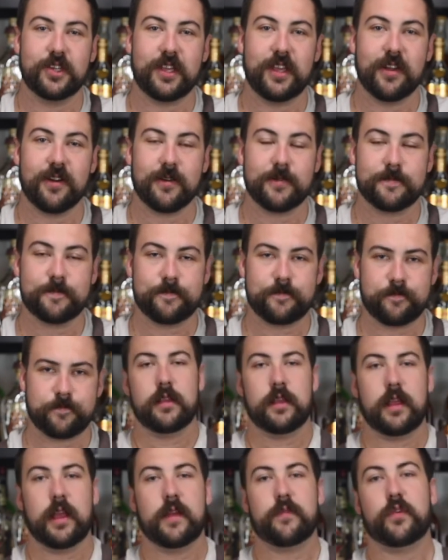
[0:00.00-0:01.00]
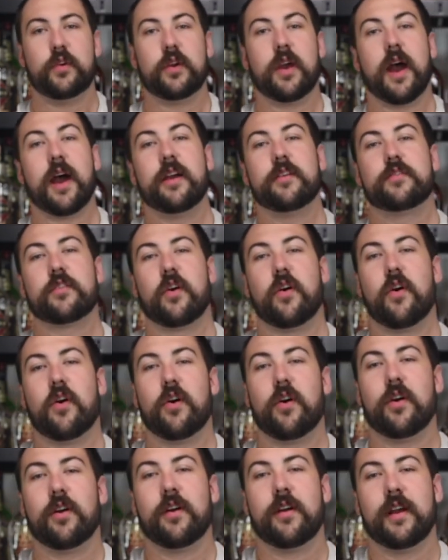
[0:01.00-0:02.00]
Gear. If you guys
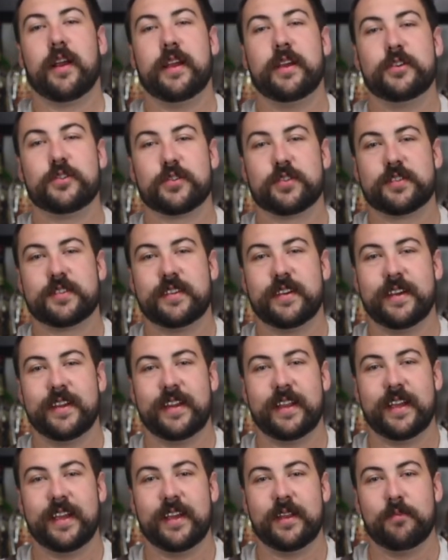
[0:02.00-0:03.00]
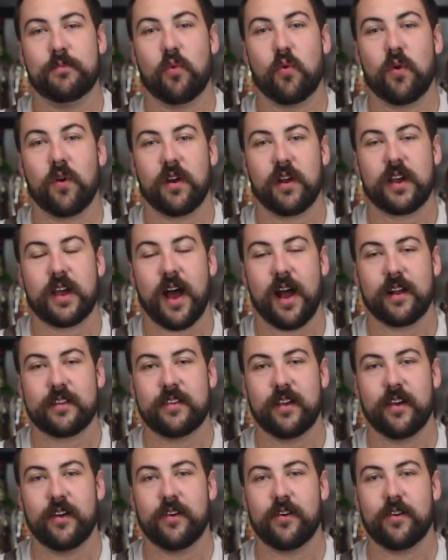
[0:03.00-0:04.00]
are interested in more
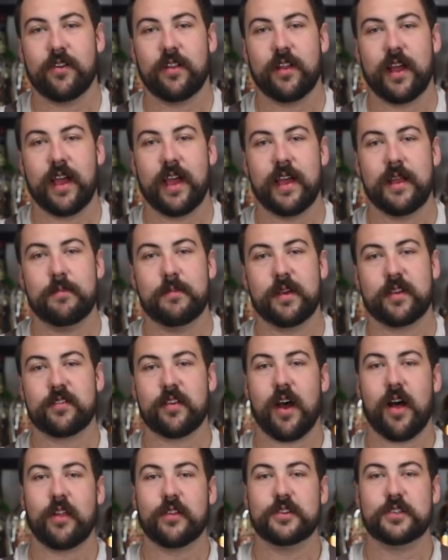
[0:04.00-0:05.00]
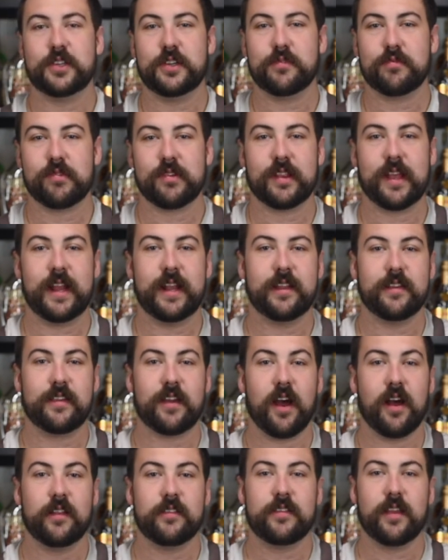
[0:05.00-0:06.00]
cocktail and mixology related
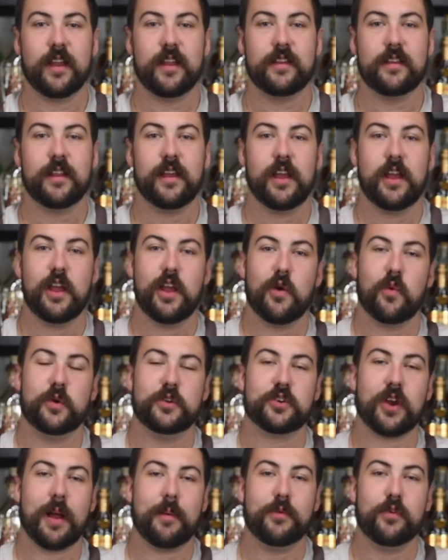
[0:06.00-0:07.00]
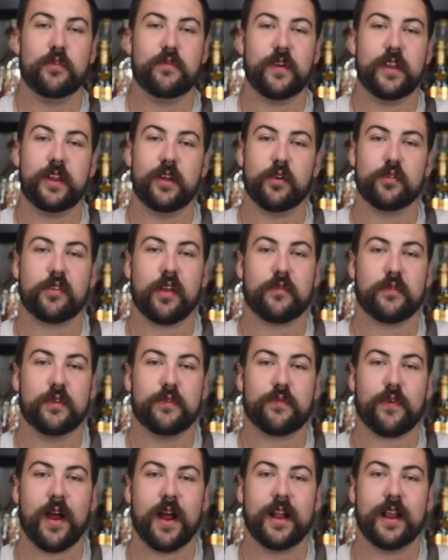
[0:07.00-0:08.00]
content, we drop new videos every
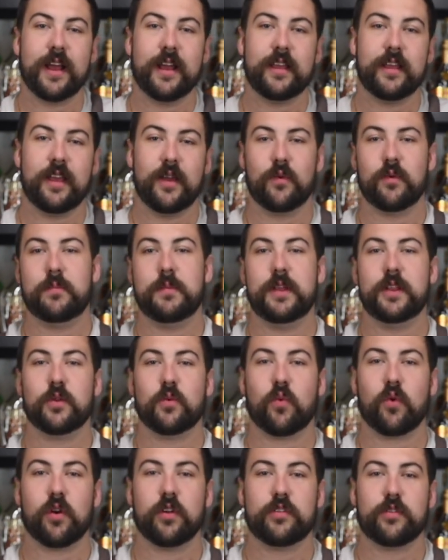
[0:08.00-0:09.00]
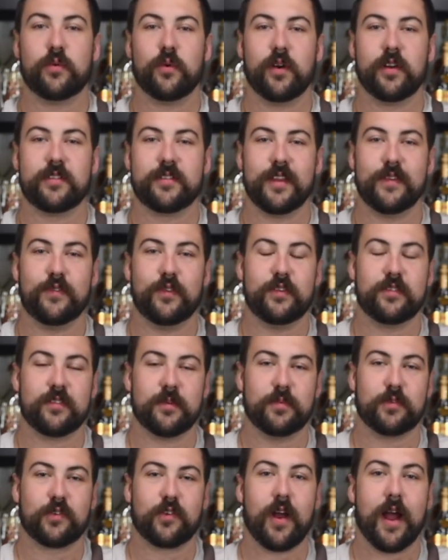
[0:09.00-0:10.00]
Friday. It would mean the world to us if you
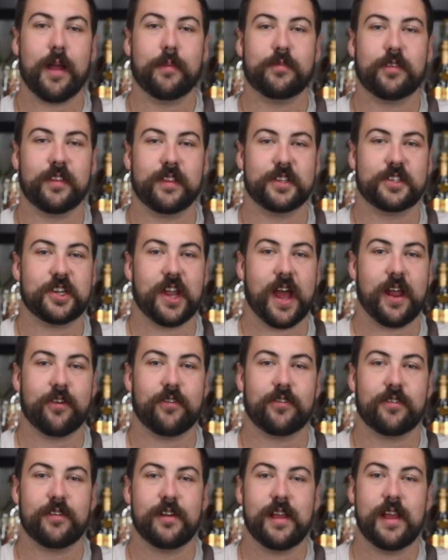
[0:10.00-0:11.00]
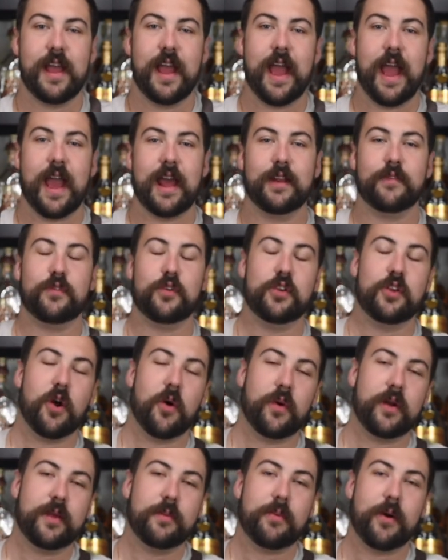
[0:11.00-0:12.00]
subscribe to the channel. And if you
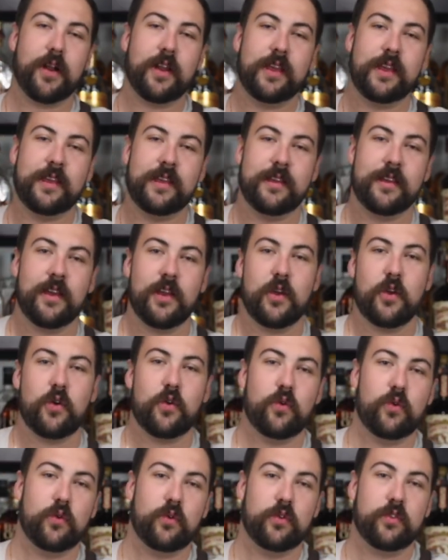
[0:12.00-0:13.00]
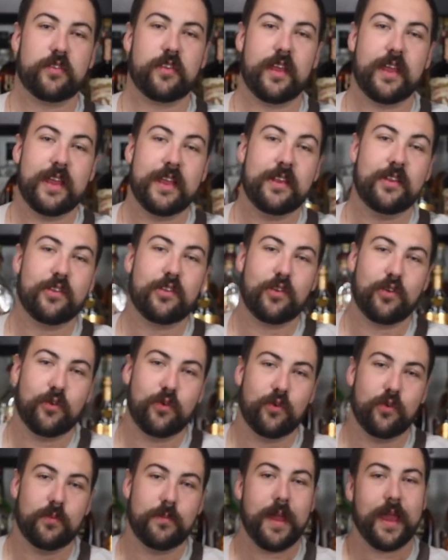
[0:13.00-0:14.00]
know anybody who's
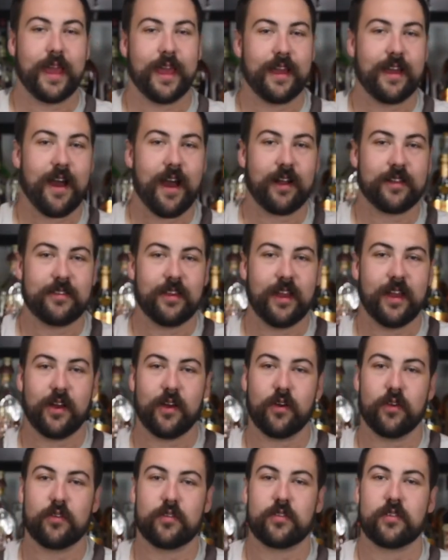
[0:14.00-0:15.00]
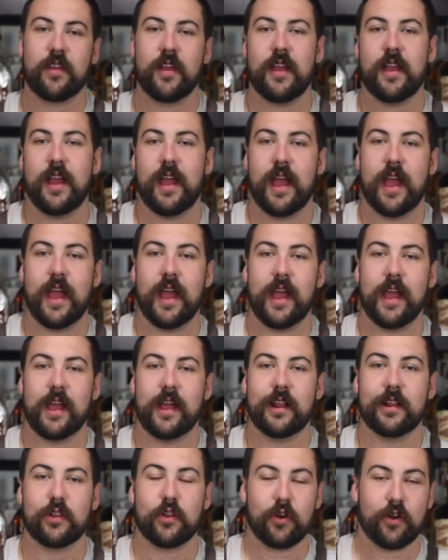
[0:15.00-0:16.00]
into making cocktails
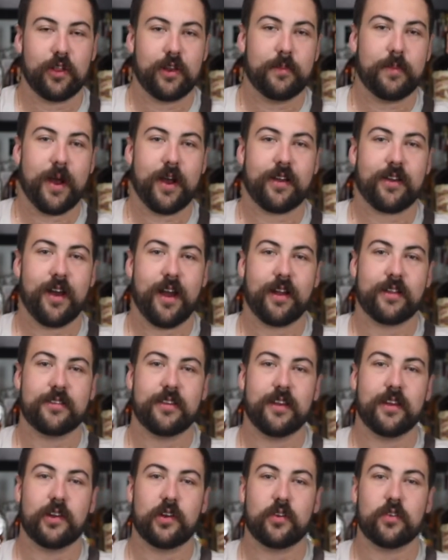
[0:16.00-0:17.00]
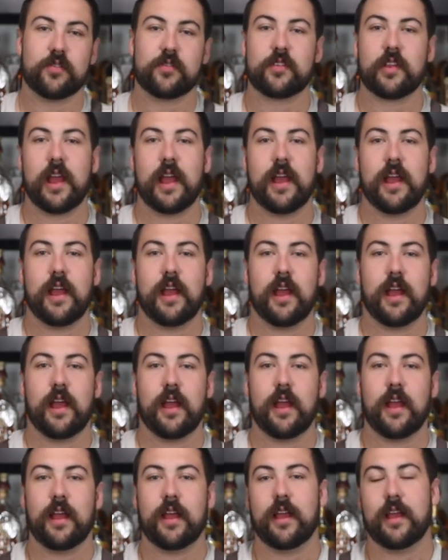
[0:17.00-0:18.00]
and learning about cocktails,
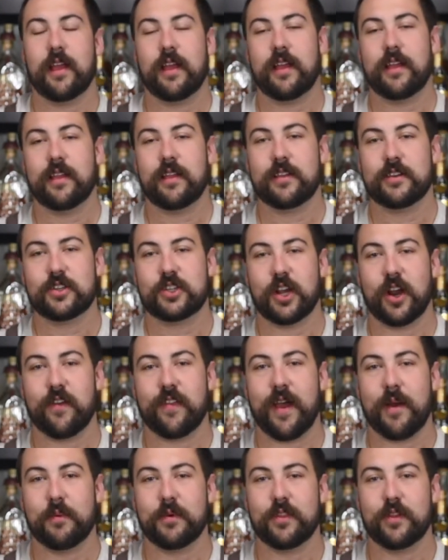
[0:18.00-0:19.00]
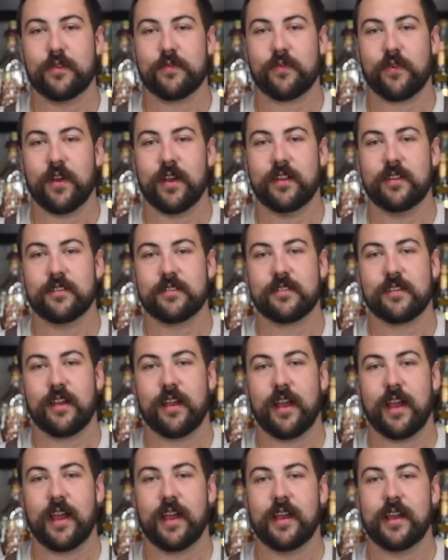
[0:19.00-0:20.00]
share that with your friends
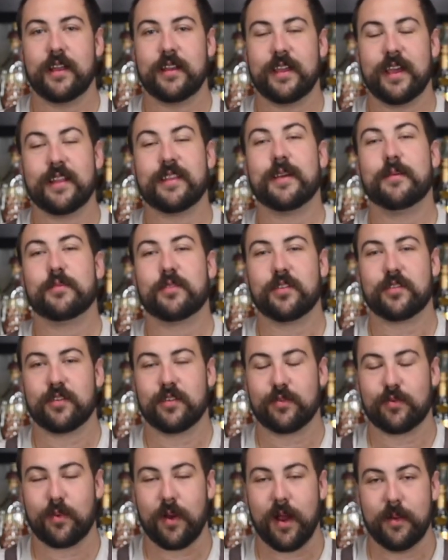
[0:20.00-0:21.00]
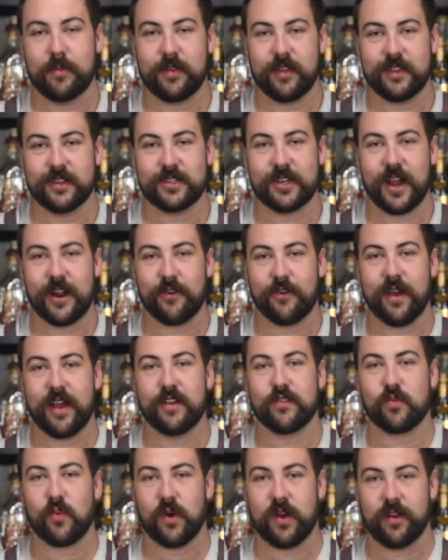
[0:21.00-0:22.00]
and get them to subscribe to the channel
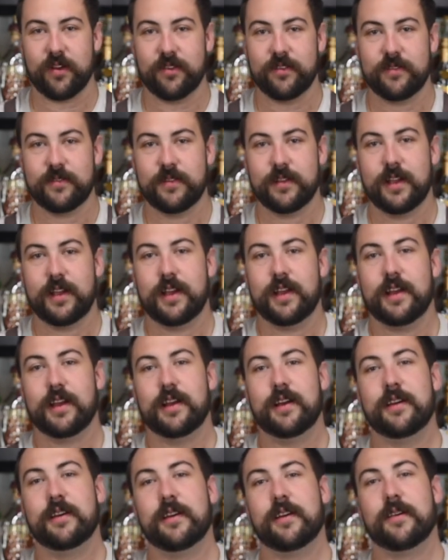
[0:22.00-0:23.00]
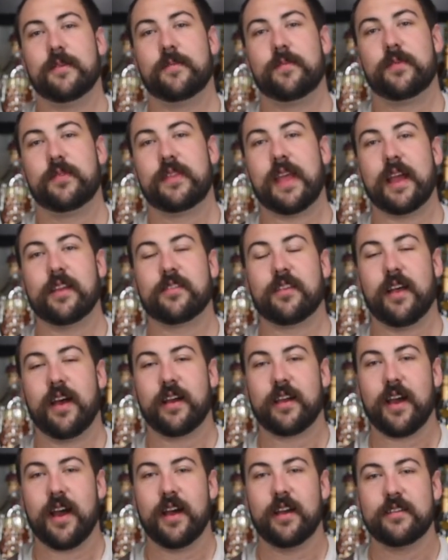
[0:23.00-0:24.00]
as well. Thanks a
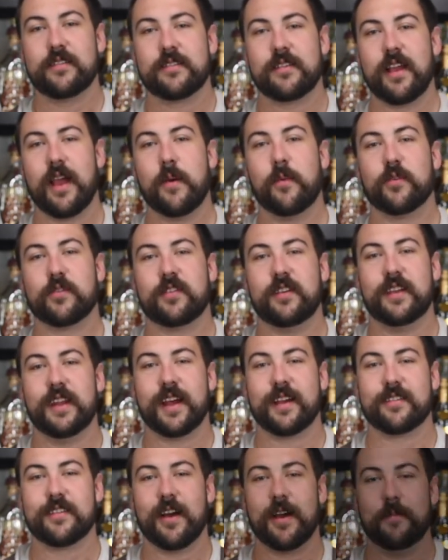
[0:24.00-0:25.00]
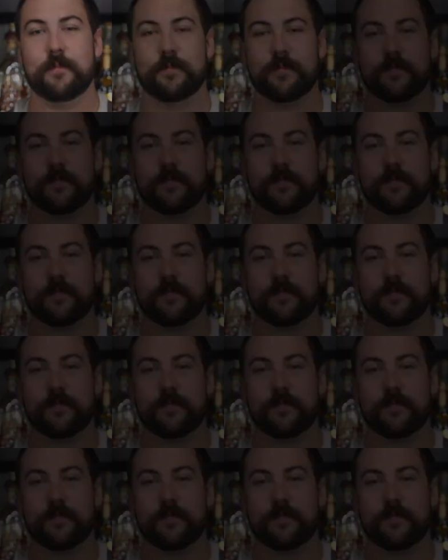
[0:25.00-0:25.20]
lot, guys, and we'll see you next time.